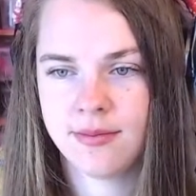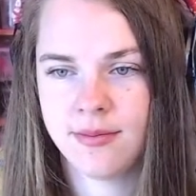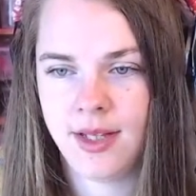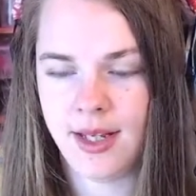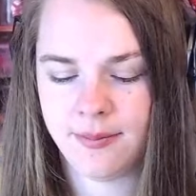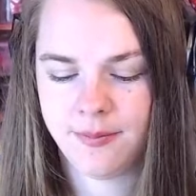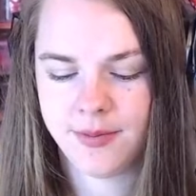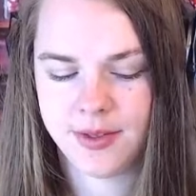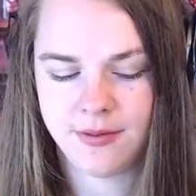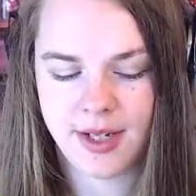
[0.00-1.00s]
Yeah,
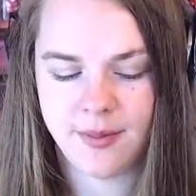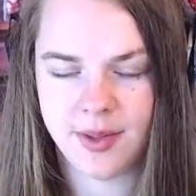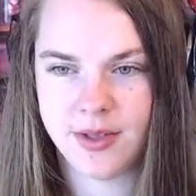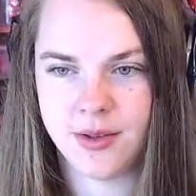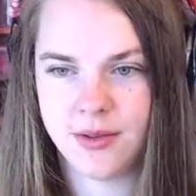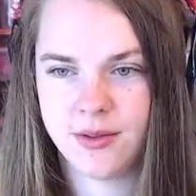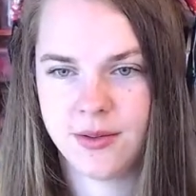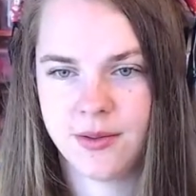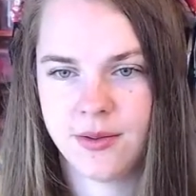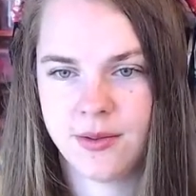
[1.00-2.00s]
divided by 2.
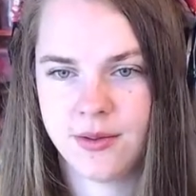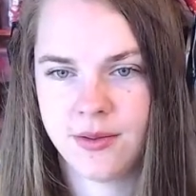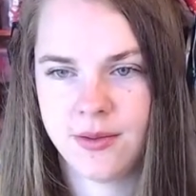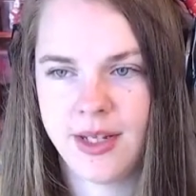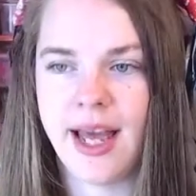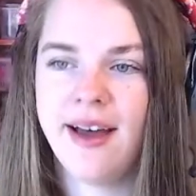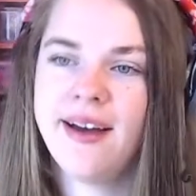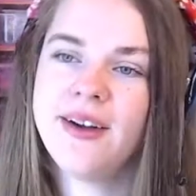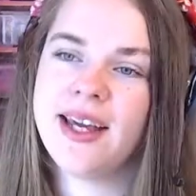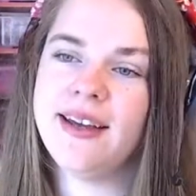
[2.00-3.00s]
Yeah,
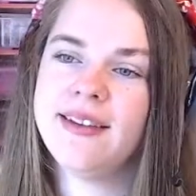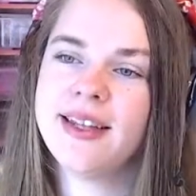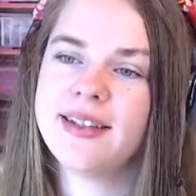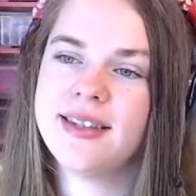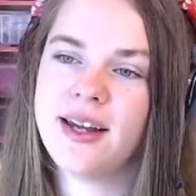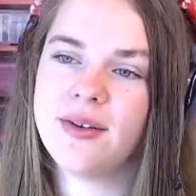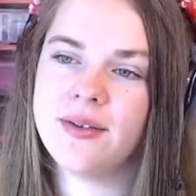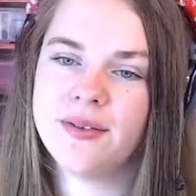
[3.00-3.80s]
okay, that'll